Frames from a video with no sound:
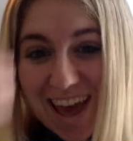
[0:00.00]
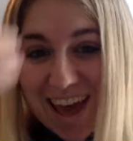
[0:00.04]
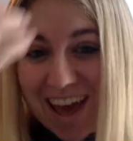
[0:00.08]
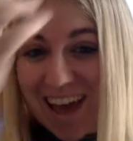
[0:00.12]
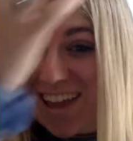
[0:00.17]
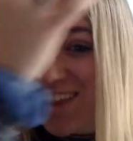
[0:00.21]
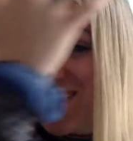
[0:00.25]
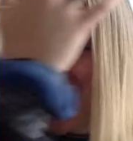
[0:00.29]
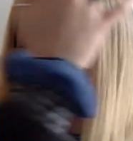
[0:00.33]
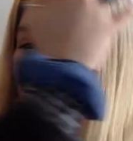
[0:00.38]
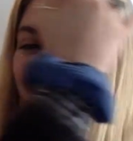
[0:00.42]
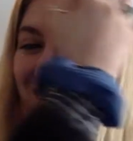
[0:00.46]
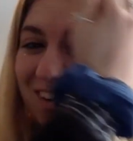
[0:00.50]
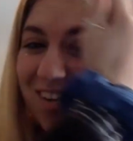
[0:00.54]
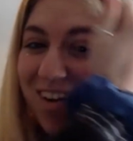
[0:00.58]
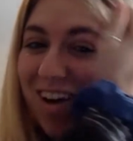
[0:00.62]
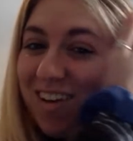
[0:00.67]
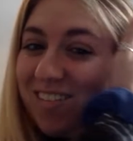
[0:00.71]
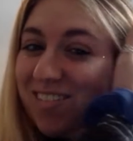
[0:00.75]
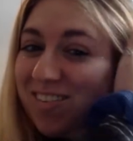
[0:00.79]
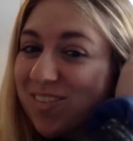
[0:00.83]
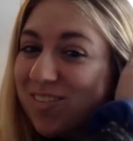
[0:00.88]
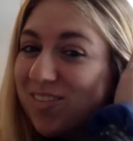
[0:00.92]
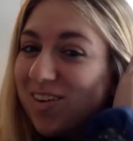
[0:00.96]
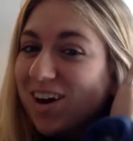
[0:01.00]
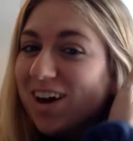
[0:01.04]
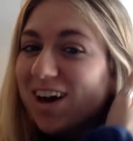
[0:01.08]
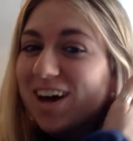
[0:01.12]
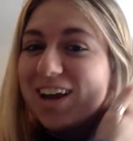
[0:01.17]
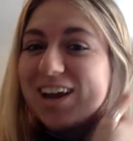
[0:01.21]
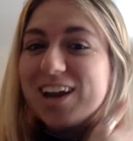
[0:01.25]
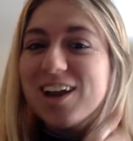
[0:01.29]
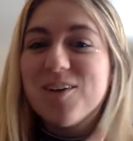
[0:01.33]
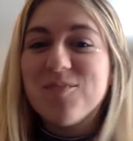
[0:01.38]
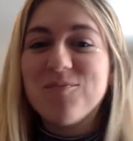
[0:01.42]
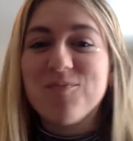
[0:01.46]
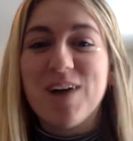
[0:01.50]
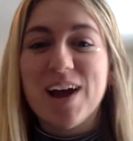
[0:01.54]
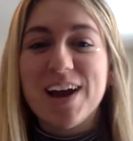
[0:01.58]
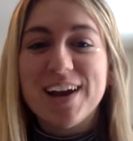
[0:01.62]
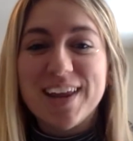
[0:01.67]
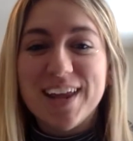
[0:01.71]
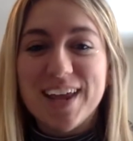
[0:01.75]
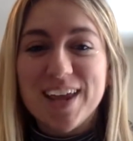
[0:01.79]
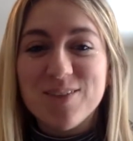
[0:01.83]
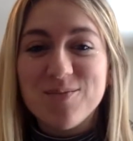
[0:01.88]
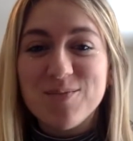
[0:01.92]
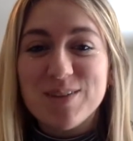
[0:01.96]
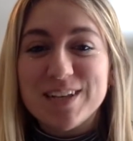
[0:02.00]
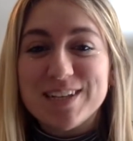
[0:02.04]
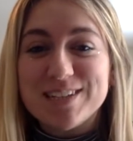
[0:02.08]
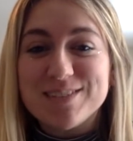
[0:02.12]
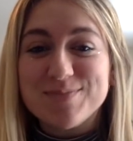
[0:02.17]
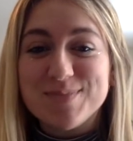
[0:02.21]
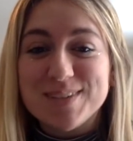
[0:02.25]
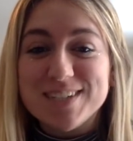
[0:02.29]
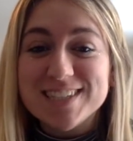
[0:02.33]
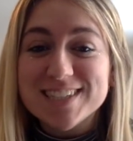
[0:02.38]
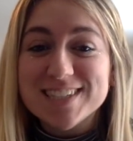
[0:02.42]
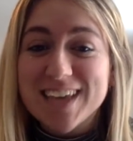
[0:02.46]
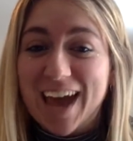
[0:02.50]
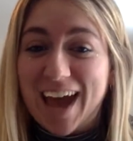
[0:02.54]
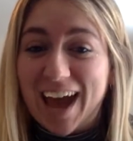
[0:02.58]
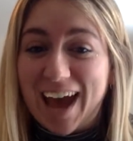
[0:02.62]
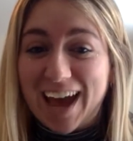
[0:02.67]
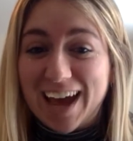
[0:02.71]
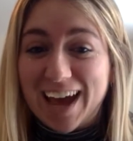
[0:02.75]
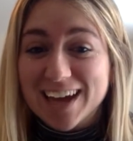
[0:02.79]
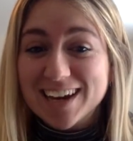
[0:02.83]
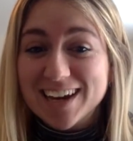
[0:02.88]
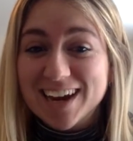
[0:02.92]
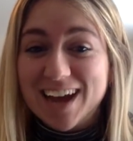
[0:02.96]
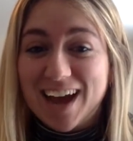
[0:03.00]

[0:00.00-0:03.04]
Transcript: Hello, everyone. My name is Miss Kat.